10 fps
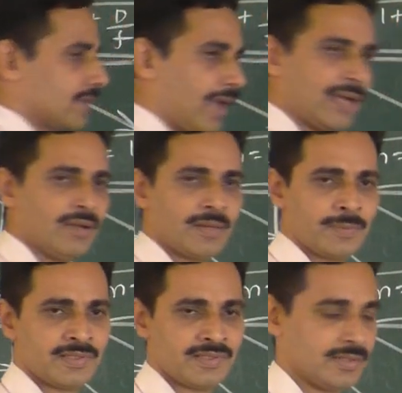is the angular
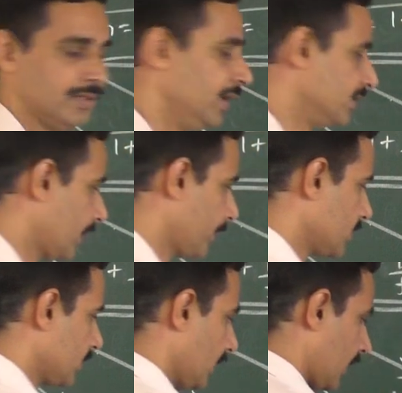position.
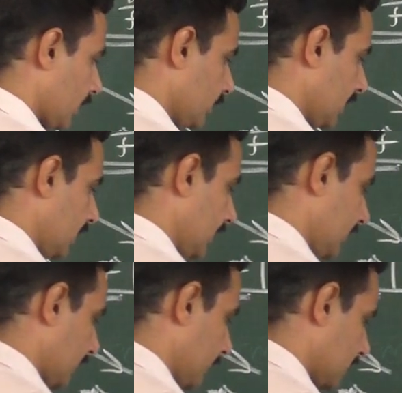Suppose you are
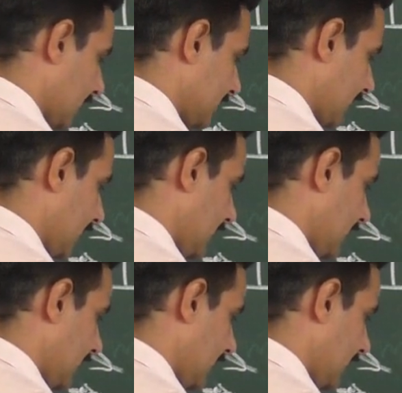looking, suppose there is a